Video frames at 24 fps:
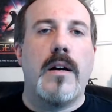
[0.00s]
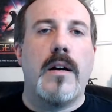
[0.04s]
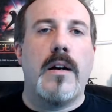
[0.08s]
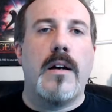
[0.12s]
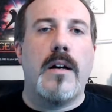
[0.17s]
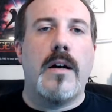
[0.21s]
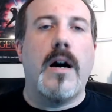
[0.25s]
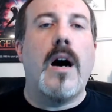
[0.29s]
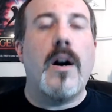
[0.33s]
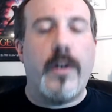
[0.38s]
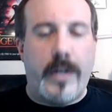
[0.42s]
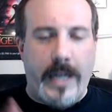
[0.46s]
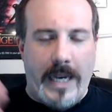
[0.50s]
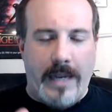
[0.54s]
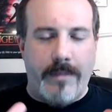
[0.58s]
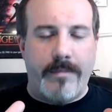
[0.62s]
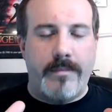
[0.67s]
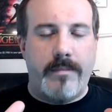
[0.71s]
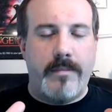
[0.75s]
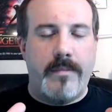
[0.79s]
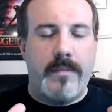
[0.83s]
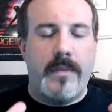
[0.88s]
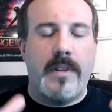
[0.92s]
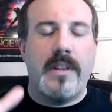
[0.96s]
Okay,
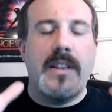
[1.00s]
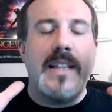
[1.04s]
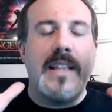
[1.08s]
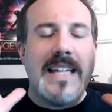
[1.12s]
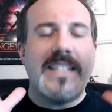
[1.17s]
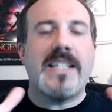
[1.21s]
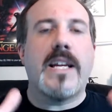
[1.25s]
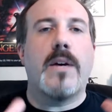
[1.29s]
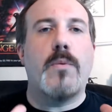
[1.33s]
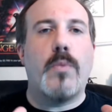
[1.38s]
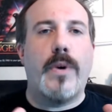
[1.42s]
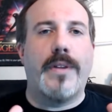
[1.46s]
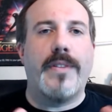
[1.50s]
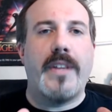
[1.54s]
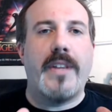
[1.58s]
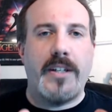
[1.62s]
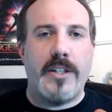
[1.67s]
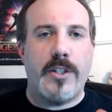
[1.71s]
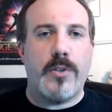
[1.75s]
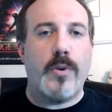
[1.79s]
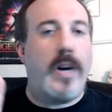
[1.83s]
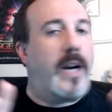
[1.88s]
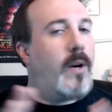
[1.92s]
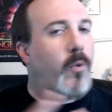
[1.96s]
let's get one thing
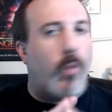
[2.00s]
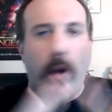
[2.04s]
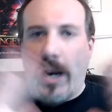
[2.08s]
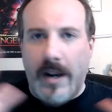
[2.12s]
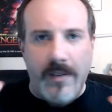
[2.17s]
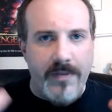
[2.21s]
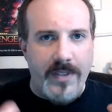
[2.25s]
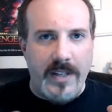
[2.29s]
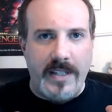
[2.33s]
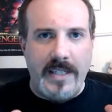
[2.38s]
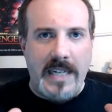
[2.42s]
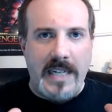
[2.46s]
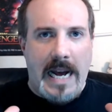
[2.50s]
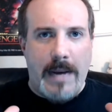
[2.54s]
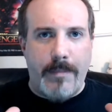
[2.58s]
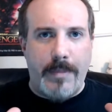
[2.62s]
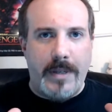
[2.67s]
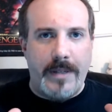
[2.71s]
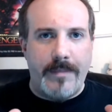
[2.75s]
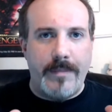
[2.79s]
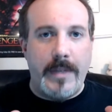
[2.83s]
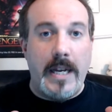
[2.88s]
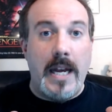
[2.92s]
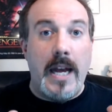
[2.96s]
straight right off the top.
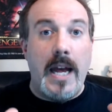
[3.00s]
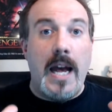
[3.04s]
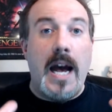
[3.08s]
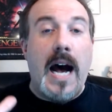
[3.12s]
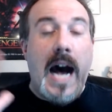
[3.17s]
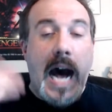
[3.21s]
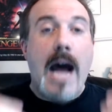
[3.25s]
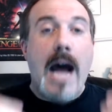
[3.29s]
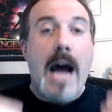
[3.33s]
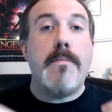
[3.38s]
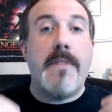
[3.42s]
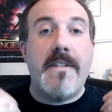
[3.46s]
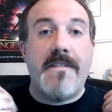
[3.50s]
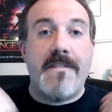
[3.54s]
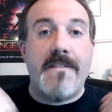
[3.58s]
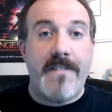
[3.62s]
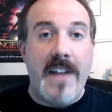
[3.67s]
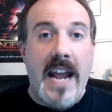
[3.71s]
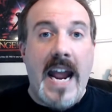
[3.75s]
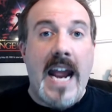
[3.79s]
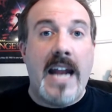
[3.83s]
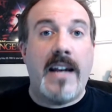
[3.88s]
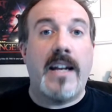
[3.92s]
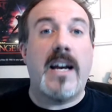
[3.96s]
I'm a
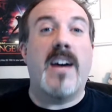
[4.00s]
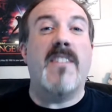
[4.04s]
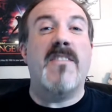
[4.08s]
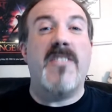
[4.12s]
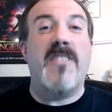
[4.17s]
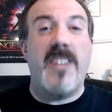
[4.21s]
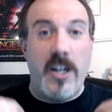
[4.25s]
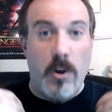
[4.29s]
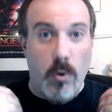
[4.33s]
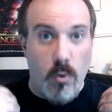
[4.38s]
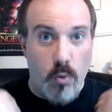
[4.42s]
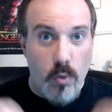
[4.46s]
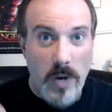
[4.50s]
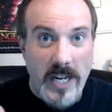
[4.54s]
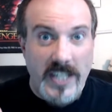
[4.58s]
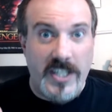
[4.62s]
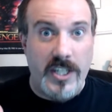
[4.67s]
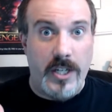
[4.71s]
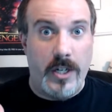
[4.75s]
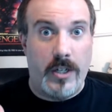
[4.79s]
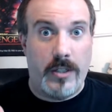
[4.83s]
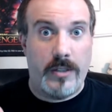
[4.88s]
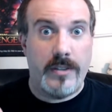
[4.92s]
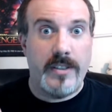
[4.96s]
fan of the
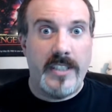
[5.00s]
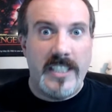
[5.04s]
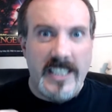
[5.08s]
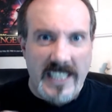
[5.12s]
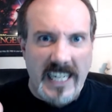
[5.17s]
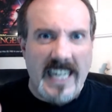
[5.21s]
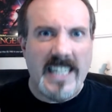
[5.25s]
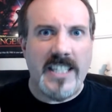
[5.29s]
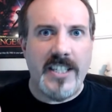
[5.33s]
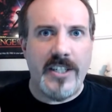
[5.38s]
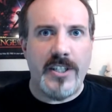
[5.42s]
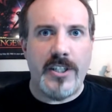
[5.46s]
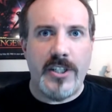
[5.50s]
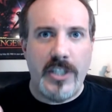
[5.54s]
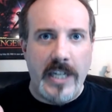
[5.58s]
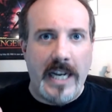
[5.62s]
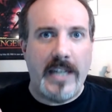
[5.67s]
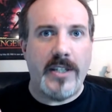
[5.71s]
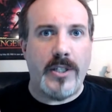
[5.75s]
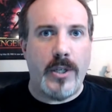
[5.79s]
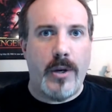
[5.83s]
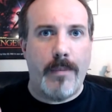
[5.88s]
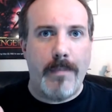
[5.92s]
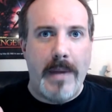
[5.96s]
original Texas
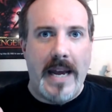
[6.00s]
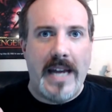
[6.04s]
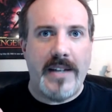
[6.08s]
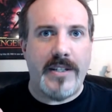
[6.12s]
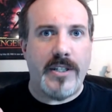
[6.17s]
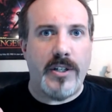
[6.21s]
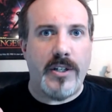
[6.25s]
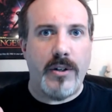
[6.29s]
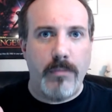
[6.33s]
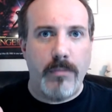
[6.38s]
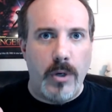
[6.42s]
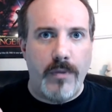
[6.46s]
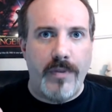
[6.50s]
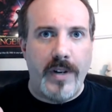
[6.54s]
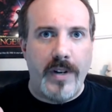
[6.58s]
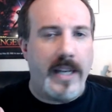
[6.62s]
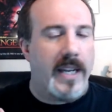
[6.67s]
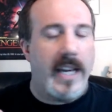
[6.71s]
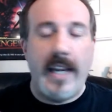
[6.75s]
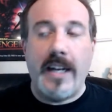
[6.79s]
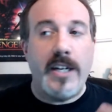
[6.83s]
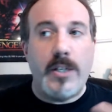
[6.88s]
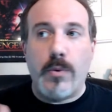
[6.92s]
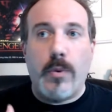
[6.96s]
Chainsaw Massacre movie. It
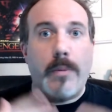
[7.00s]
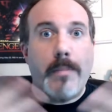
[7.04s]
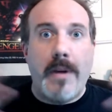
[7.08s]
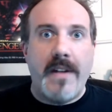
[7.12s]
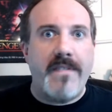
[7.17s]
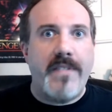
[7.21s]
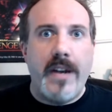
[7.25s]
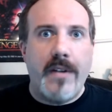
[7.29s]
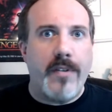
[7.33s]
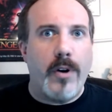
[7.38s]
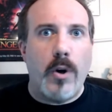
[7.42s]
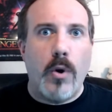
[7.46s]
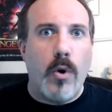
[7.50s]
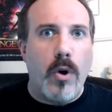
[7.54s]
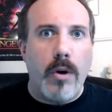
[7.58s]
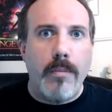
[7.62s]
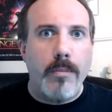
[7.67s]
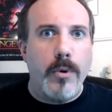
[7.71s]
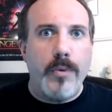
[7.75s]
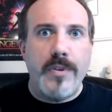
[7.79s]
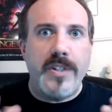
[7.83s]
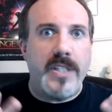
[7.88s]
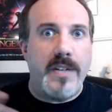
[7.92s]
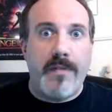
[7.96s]
is one of my favorite horror
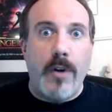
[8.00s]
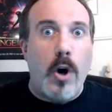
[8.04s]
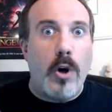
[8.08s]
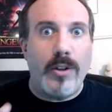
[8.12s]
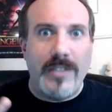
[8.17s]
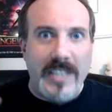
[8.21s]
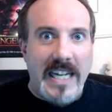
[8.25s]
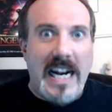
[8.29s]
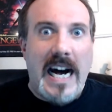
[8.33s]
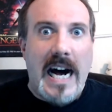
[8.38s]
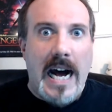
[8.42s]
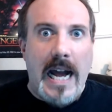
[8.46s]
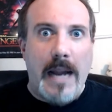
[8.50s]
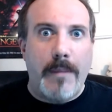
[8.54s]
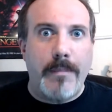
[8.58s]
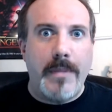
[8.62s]
movies of all time.